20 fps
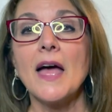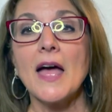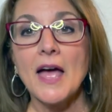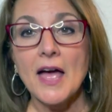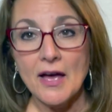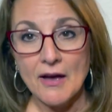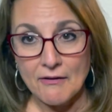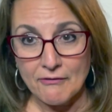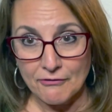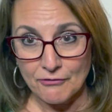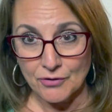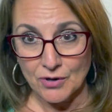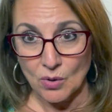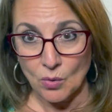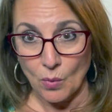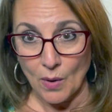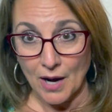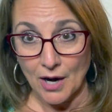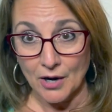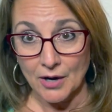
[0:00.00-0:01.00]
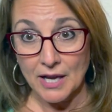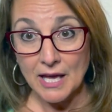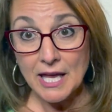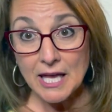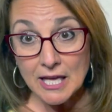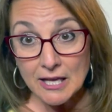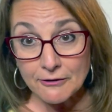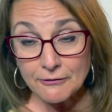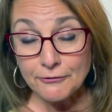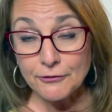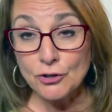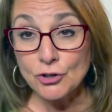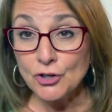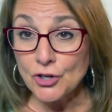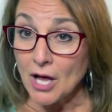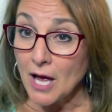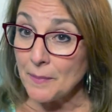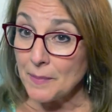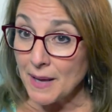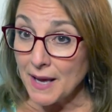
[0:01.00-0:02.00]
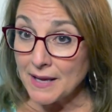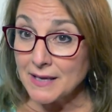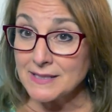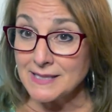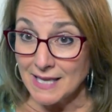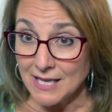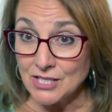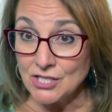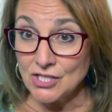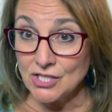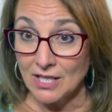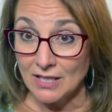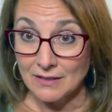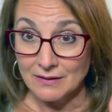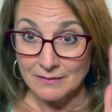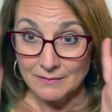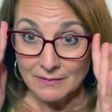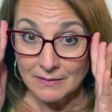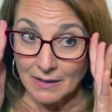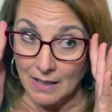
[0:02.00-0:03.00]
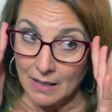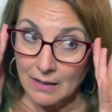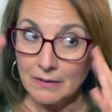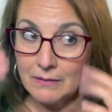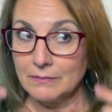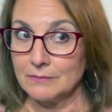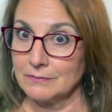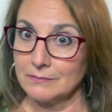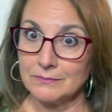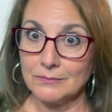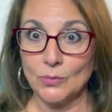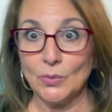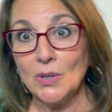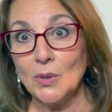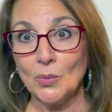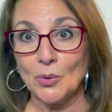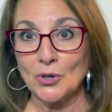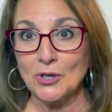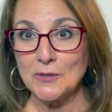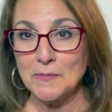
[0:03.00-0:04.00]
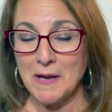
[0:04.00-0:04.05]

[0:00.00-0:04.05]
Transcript: everywhere if you're not paying attention like we weren't